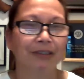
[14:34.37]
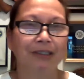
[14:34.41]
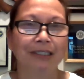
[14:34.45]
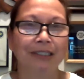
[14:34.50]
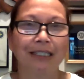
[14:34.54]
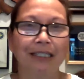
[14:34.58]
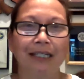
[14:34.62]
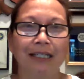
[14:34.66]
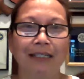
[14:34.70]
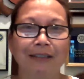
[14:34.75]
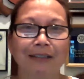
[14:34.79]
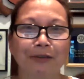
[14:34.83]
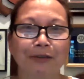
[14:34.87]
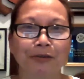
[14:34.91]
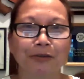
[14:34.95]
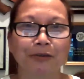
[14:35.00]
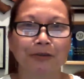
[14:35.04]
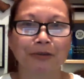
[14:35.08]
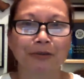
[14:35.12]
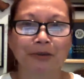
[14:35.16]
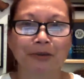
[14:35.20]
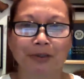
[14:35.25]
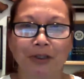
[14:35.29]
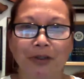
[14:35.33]
Yeah.
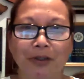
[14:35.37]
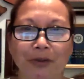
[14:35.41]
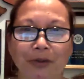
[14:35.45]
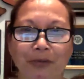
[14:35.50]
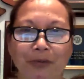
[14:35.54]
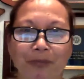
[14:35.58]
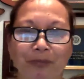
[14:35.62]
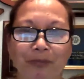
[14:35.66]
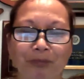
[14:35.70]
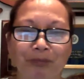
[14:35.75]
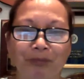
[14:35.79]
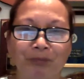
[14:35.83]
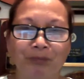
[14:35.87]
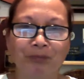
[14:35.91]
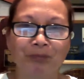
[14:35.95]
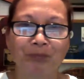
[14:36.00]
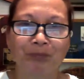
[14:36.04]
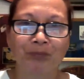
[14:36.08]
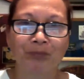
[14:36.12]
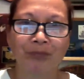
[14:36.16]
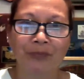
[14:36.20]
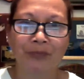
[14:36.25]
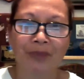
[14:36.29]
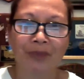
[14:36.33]
So,
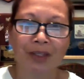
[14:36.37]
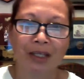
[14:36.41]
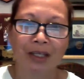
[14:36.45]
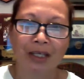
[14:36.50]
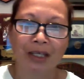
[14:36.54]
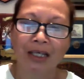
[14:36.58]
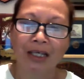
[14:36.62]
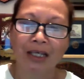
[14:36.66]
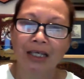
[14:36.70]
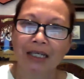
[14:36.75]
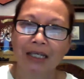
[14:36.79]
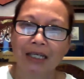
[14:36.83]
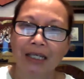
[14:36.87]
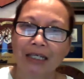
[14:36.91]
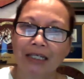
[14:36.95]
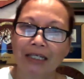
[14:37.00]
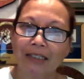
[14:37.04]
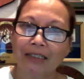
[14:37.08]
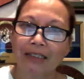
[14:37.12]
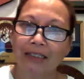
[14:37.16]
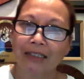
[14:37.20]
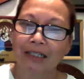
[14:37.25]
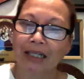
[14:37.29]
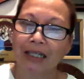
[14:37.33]

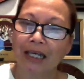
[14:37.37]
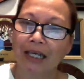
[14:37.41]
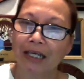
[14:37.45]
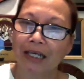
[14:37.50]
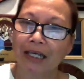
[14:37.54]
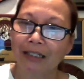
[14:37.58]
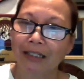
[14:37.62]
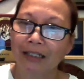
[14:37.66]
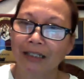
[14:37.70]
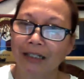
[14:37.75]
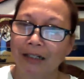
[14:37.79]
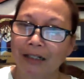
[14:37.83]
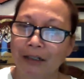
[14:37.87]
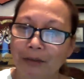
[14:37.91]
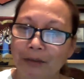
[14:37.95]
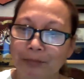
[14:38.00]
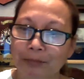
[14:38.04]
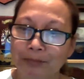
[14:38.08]
yeah. And